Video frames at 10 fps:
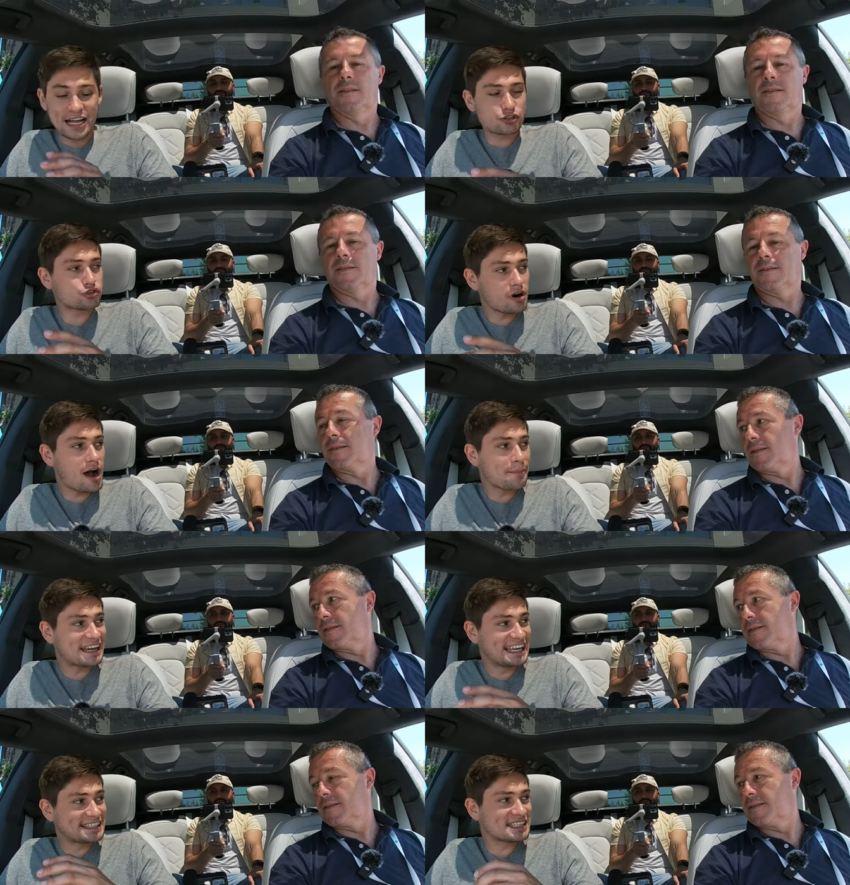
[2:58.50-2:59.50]
Speaker 1: that drop,
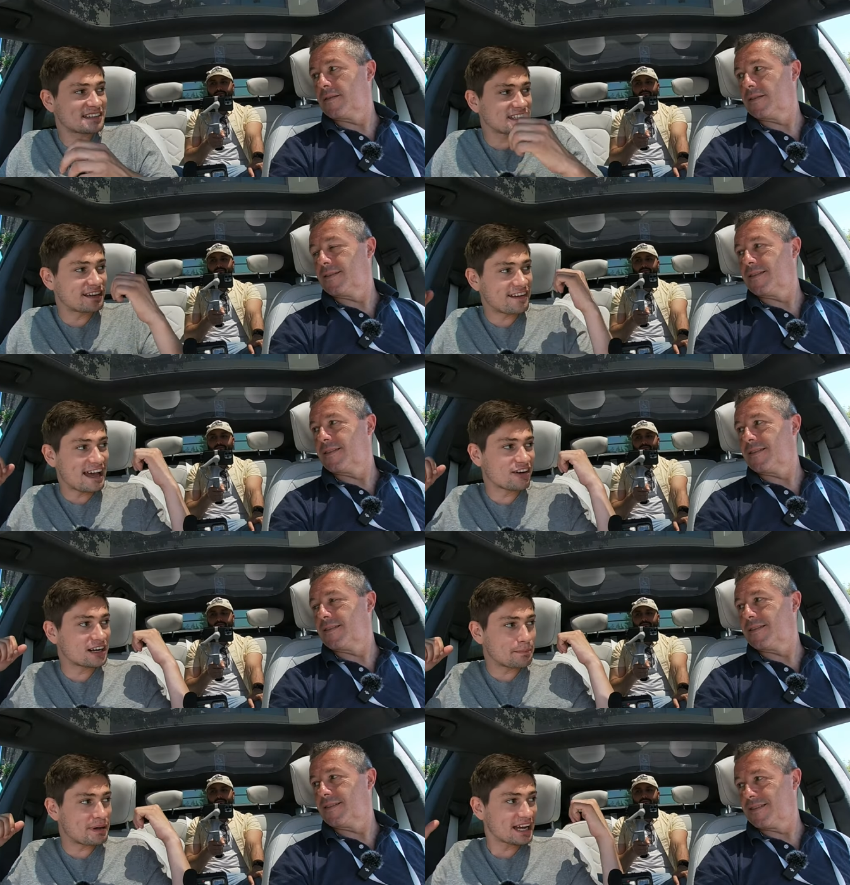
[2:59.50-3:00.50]
I instantly
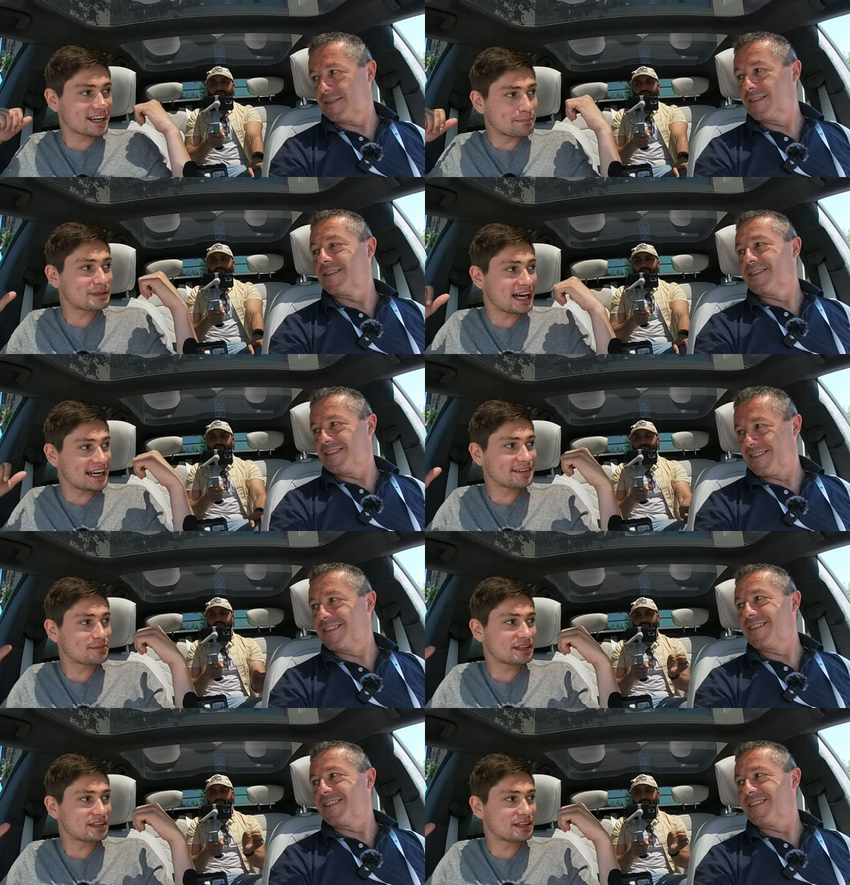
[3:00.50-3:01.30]
heard it pick up behind